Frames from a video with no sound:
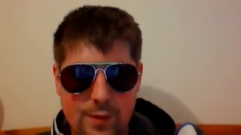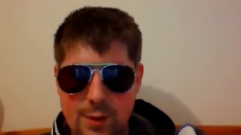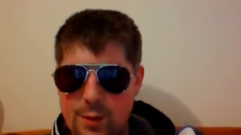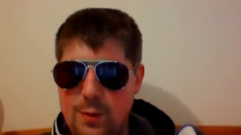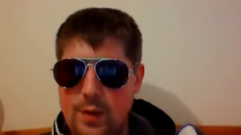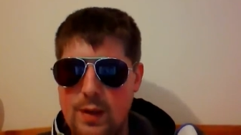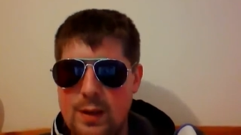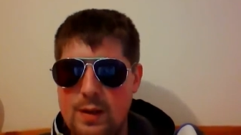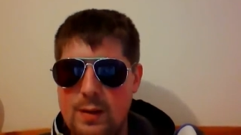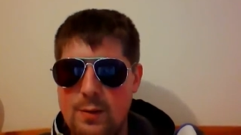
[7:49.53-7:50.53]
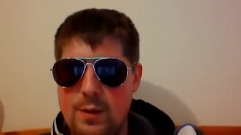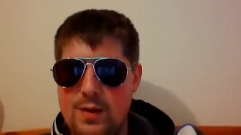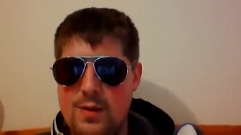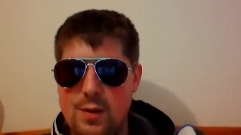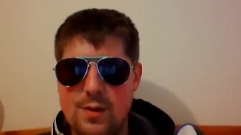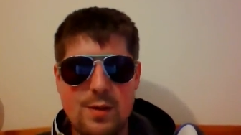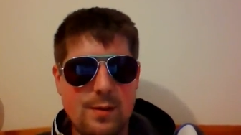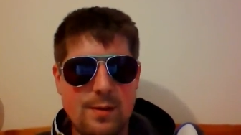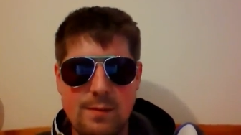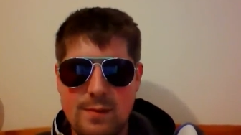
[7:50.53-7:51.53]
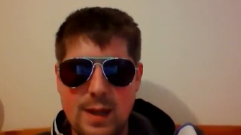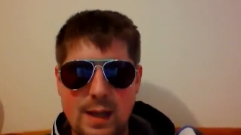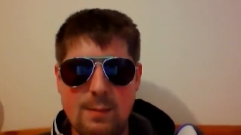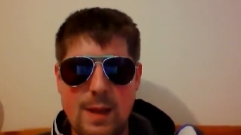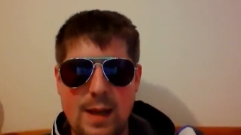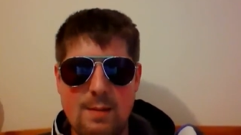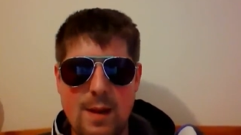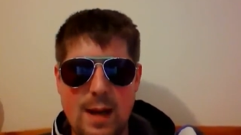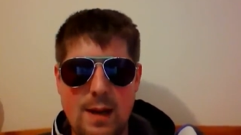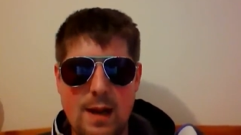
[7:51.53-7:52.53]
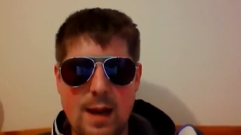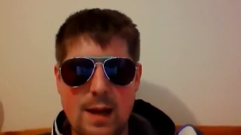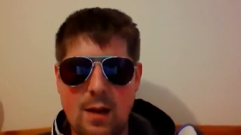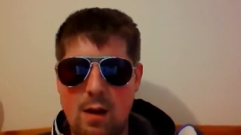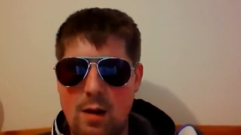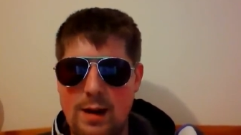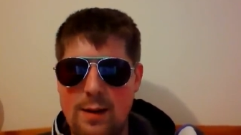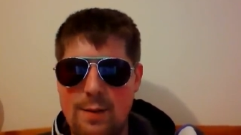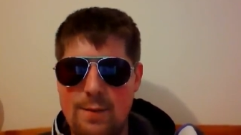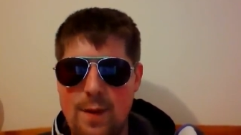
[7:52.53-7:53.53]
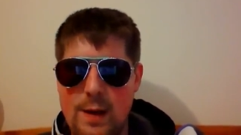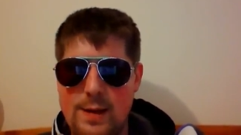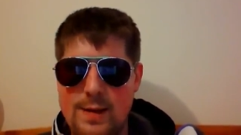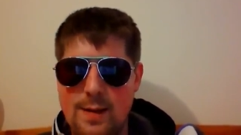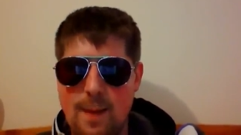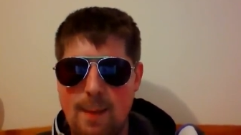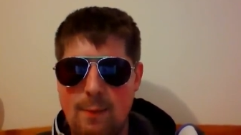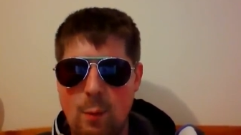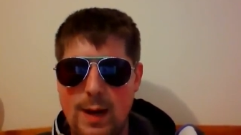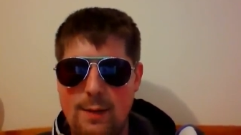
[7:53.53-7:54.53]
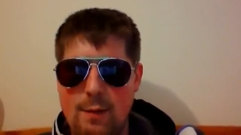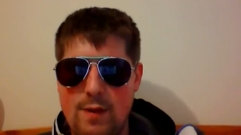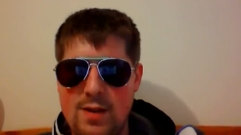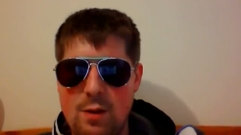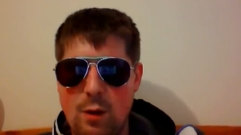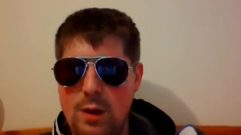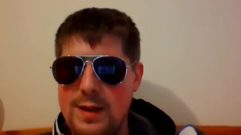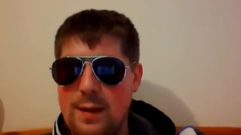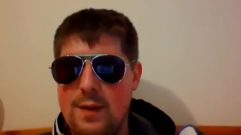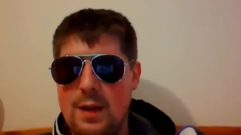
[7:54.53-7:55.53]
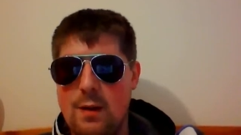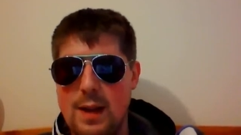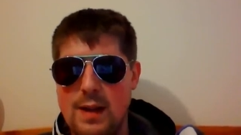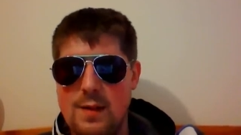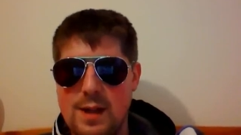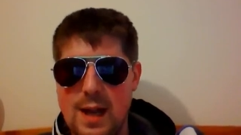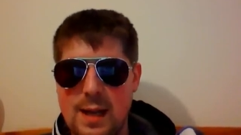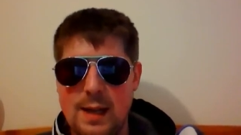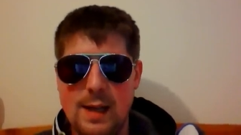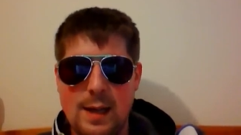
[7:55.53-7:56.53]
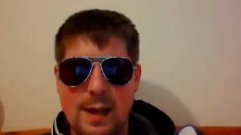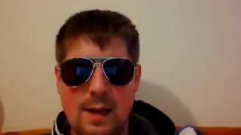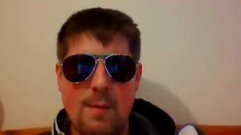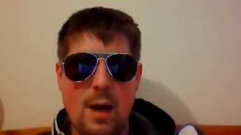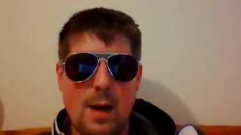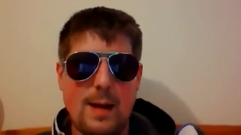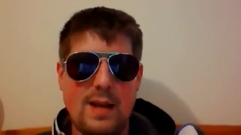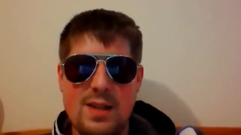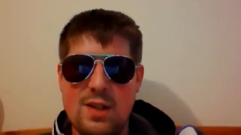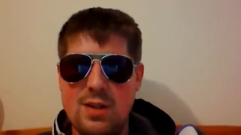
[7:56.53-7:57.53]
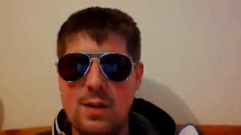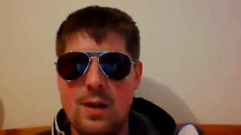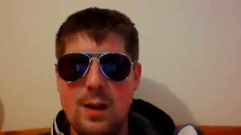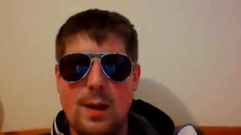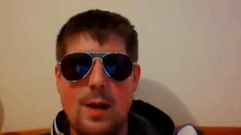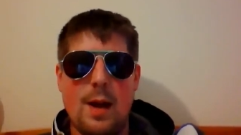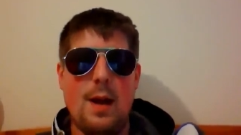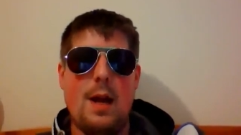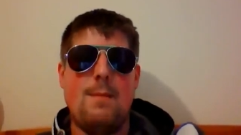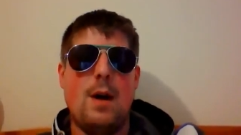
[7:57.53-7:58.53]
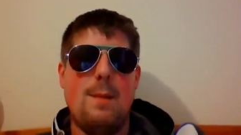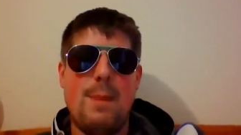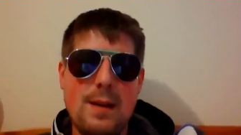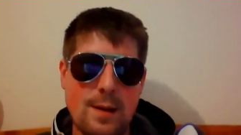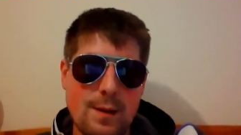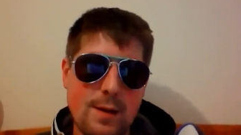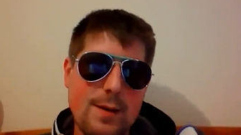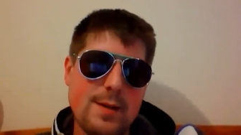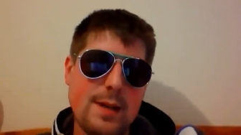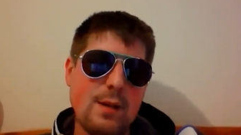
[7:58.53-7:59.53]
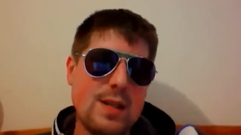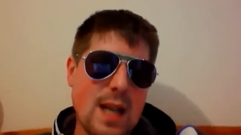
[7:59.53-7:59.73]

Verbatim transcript: who was just King B at the minute and can't get a fight for whatever reason. Or I did a video on that the other day, and my decision uh, and my opinion still